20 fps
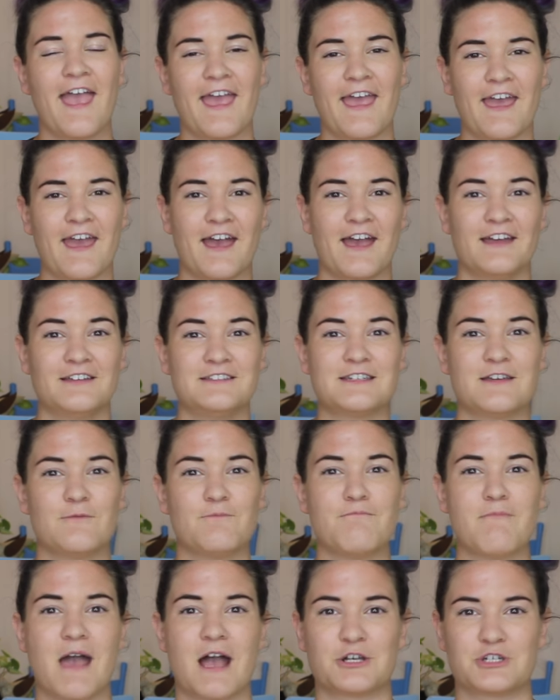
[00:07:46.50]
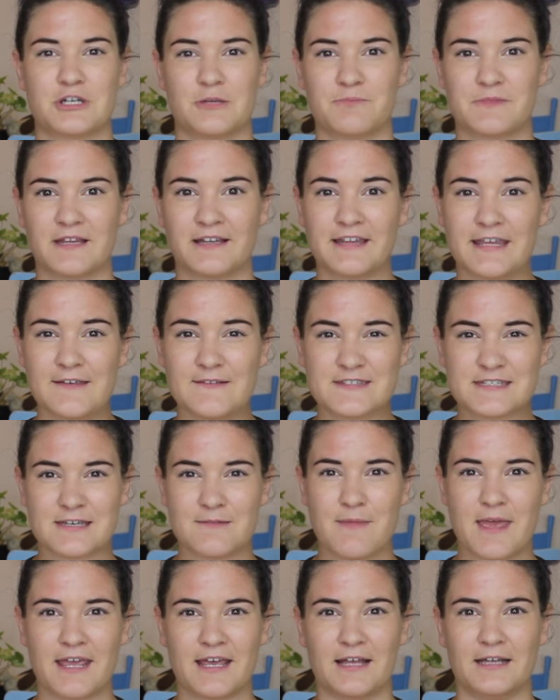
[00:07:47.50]
and mash up the leaves to
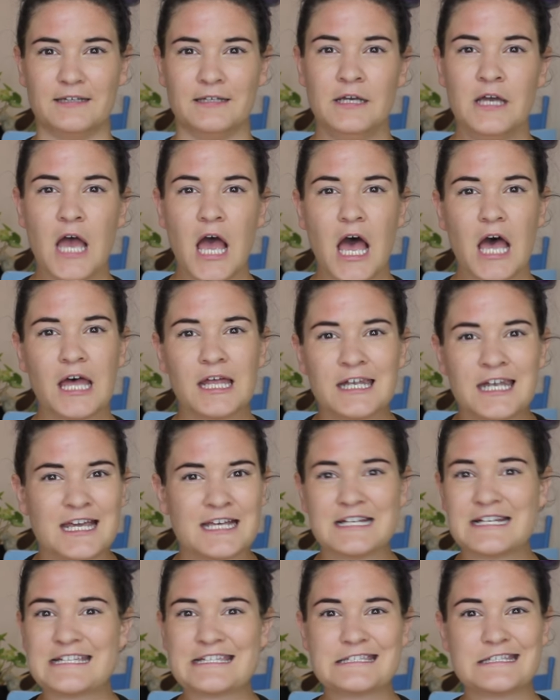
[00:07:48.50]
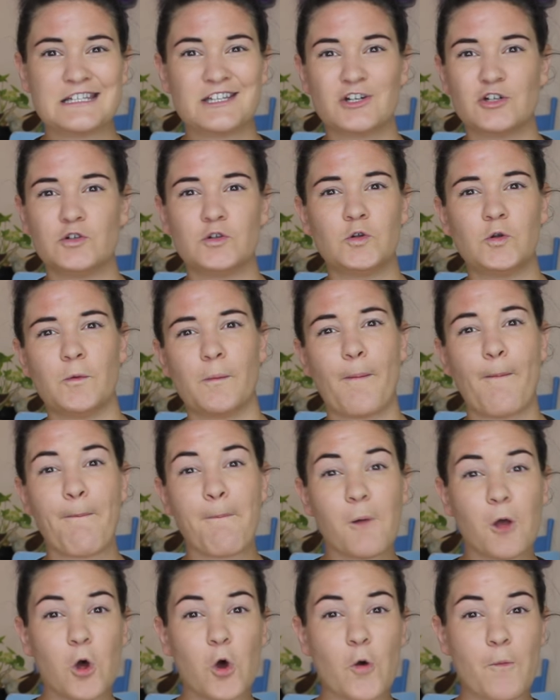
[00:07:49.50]
make a, a nice little
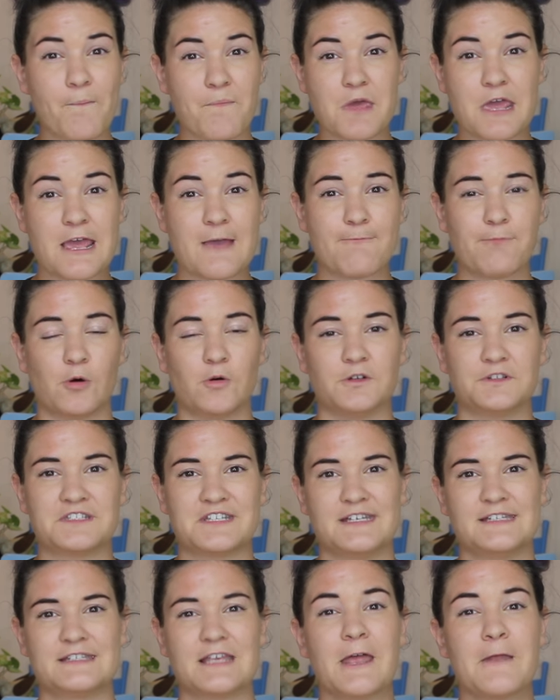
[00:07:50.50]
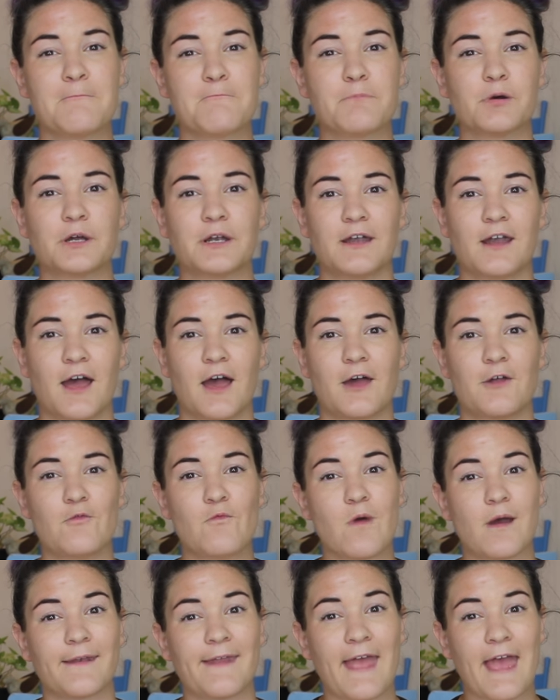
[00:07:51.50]
goopy poultice and put it
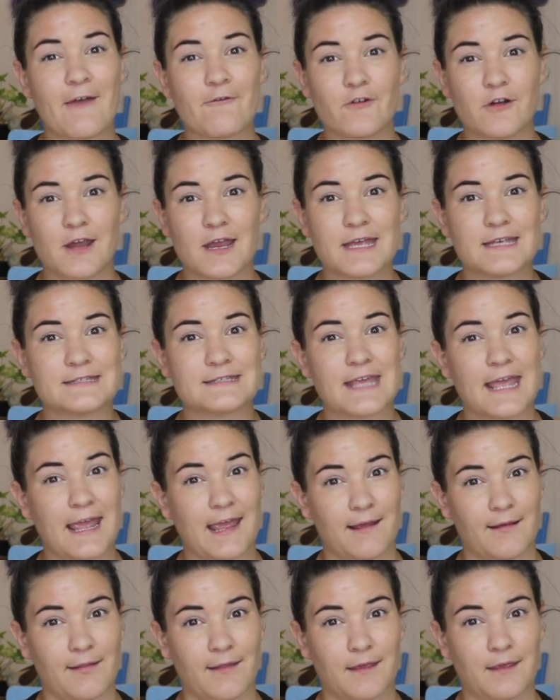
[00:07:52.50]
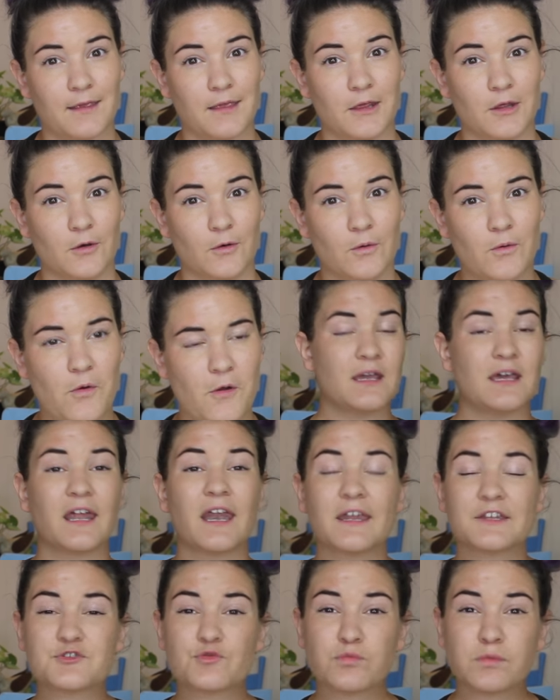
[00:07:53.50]
on whatever is ailing
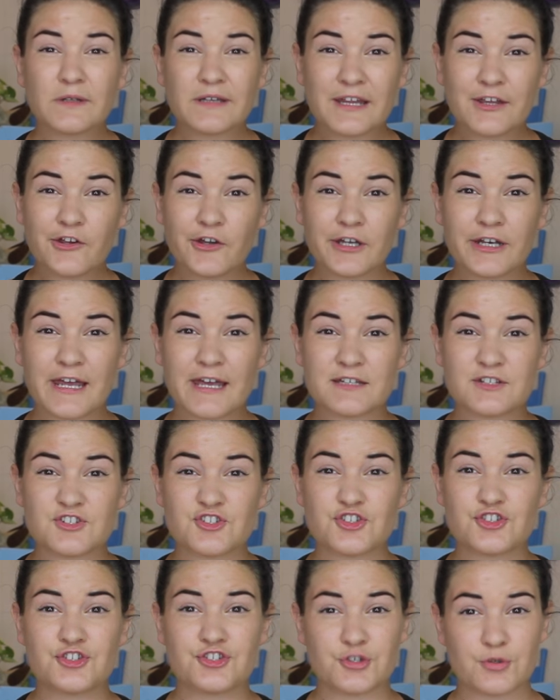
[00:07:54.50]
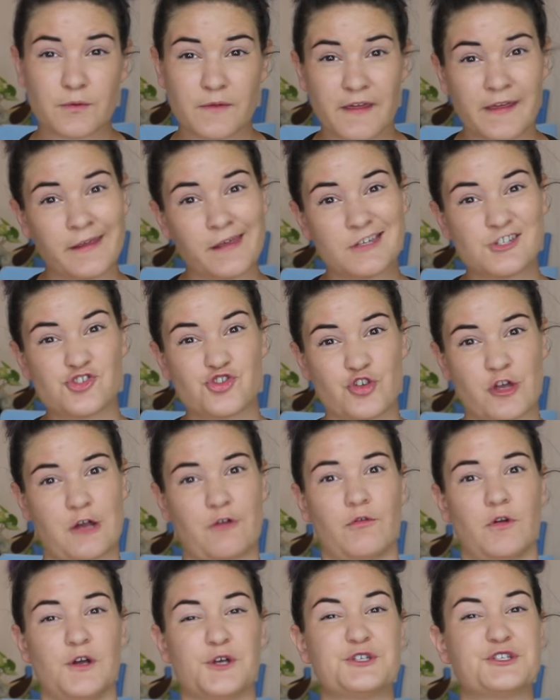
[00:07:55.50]
is really good at soothing in
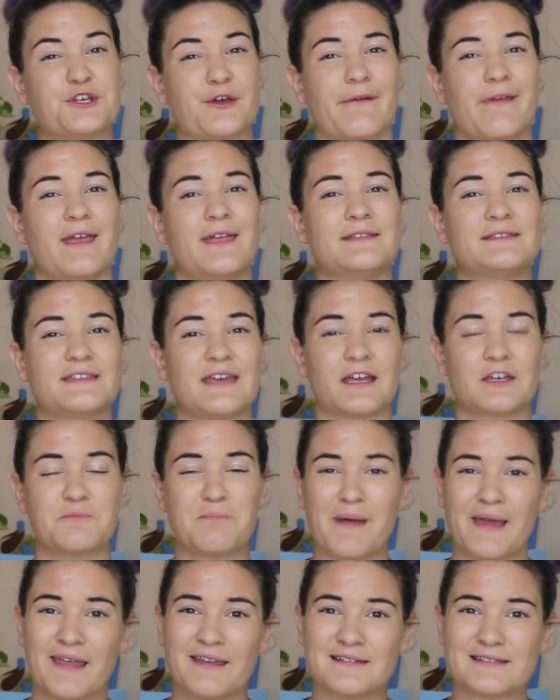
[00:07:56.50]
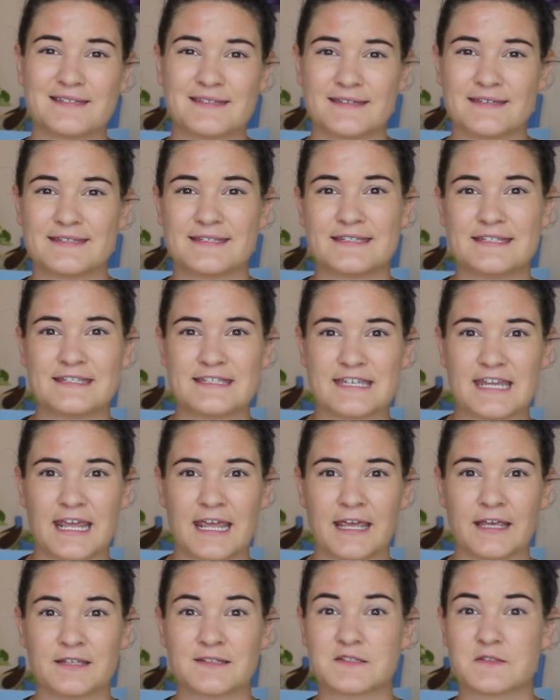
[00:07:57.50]
general. So insect bites,
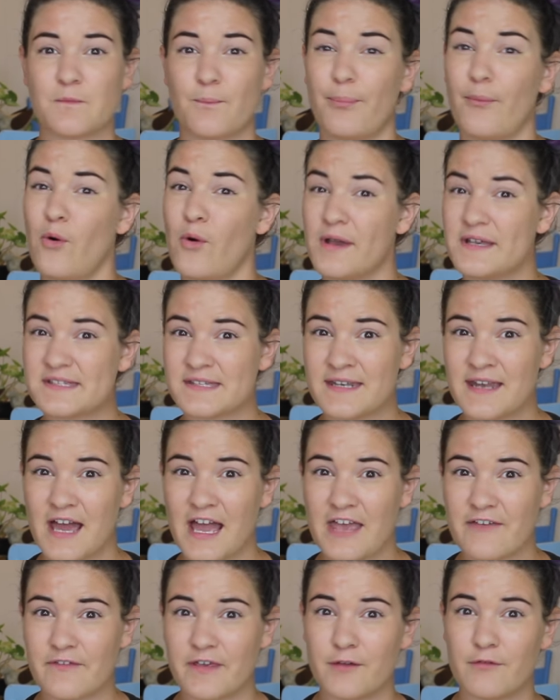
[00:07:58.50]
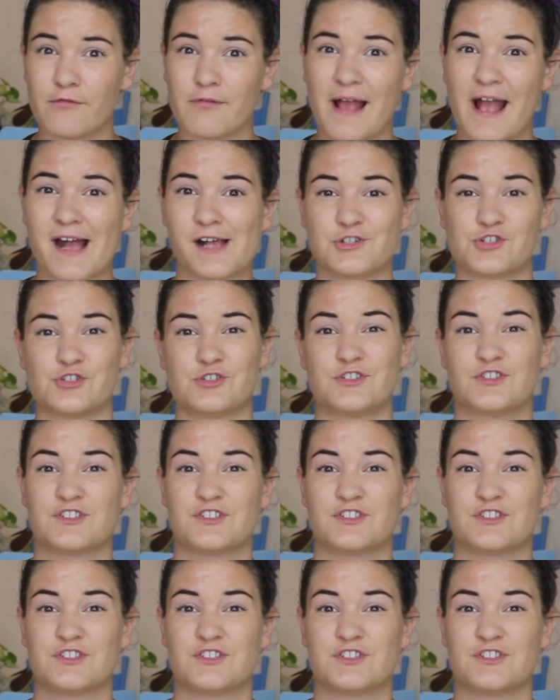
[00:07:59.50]
stings, poison ivy, rash,